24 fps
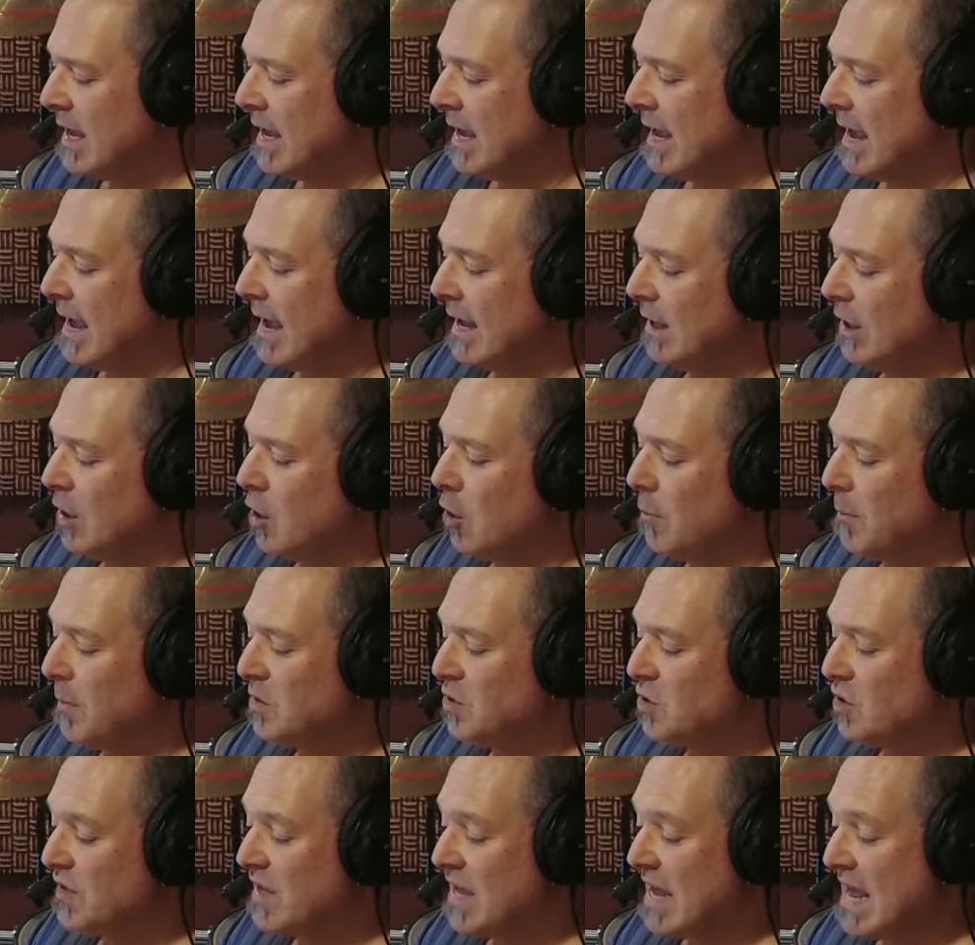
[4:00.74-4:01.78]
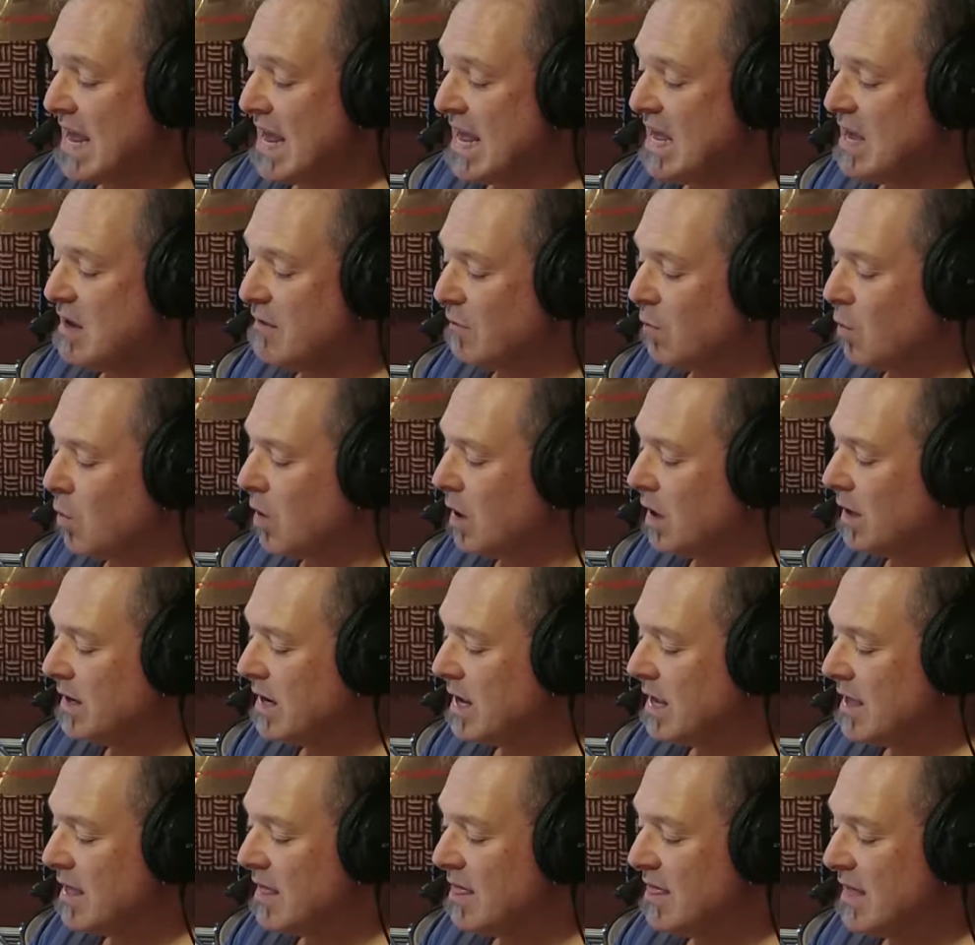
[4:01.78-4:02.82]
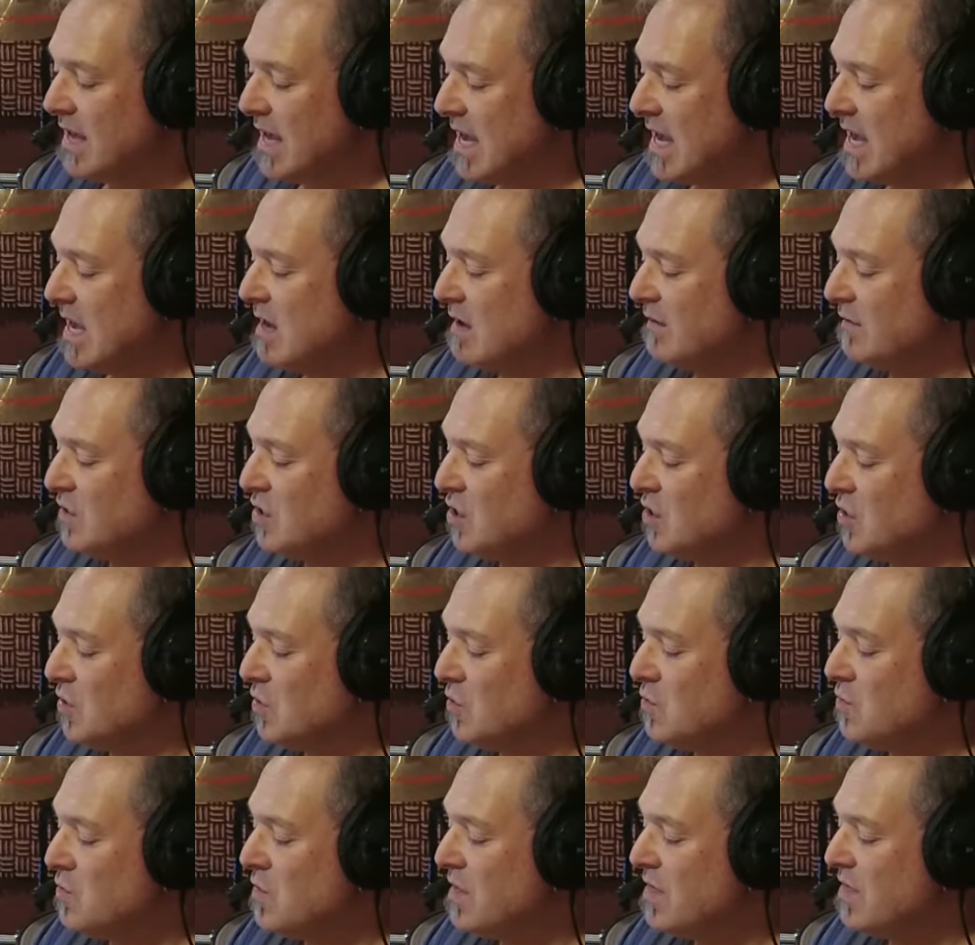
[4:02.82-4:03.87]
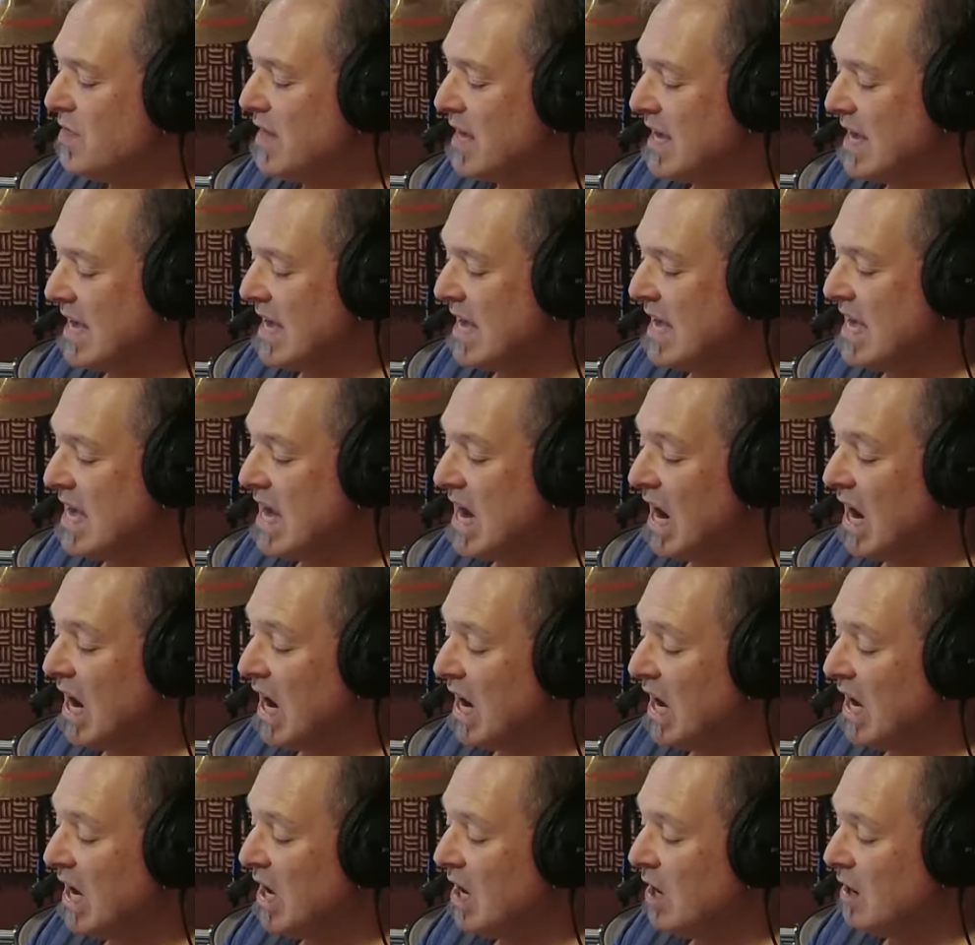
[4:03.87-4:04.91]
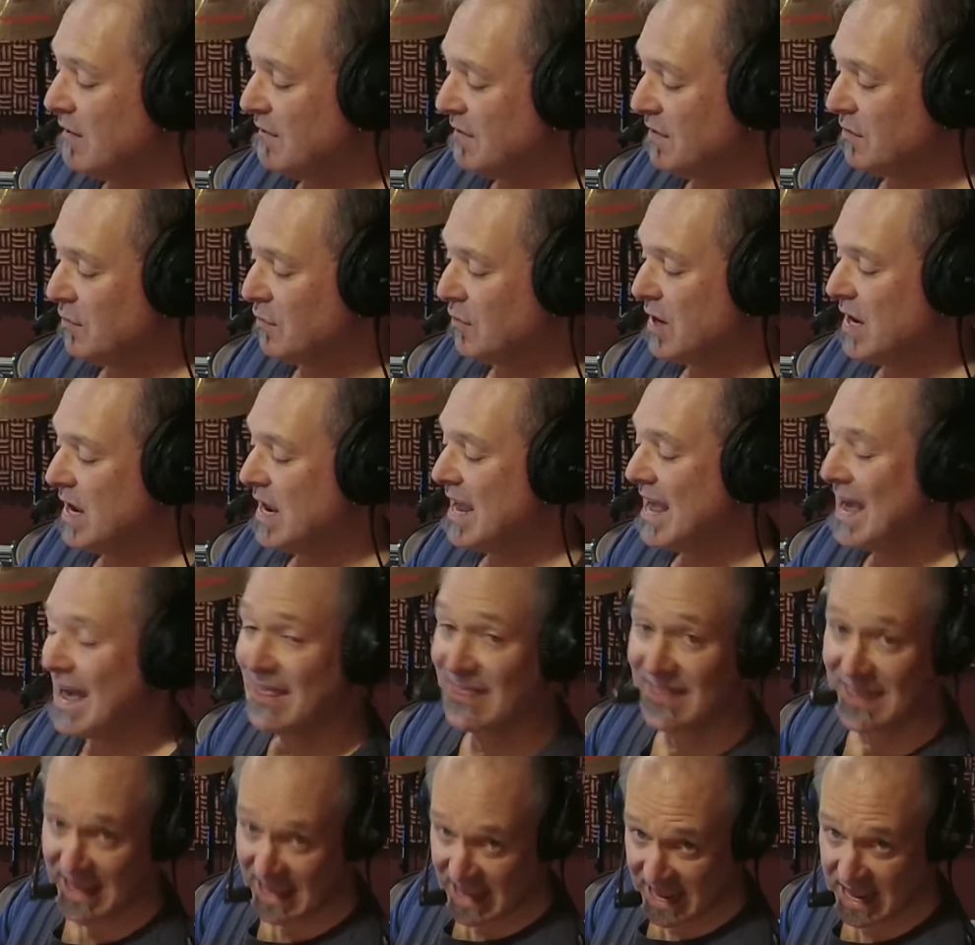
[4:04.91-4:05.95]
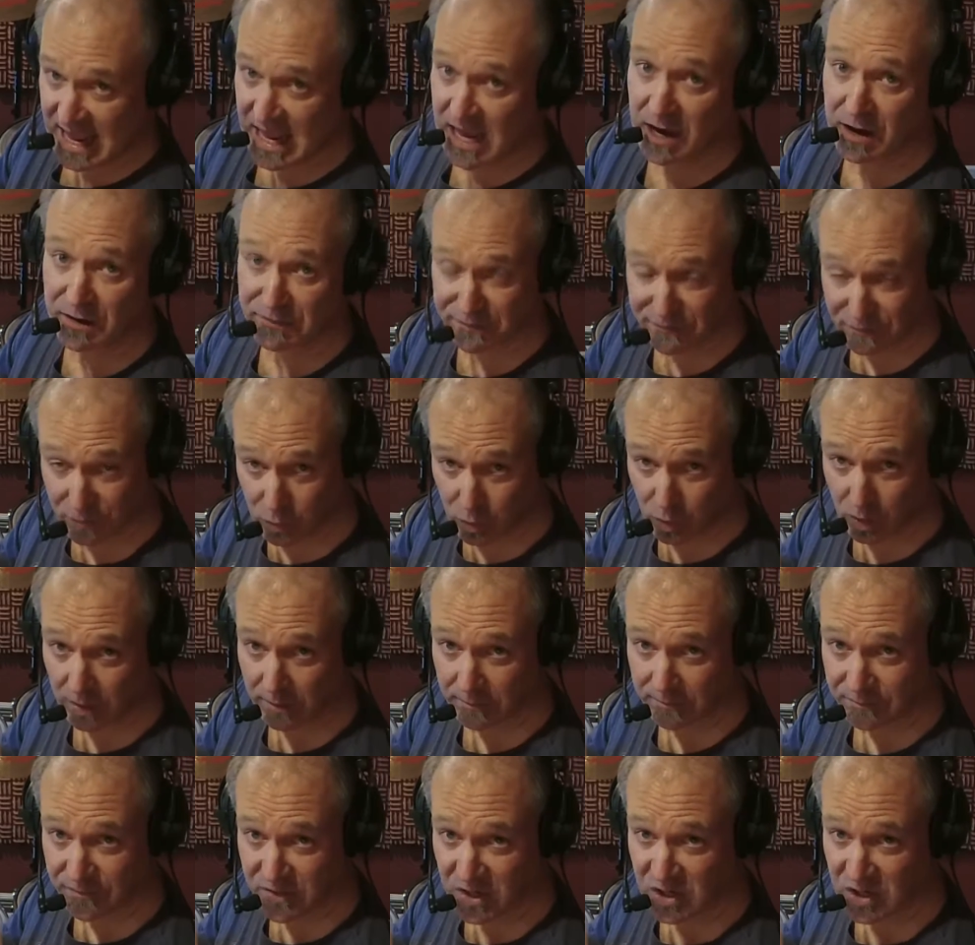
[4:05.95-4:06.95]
and it opens on the E of 1, the E of 2, the E of 3, and the E of 4.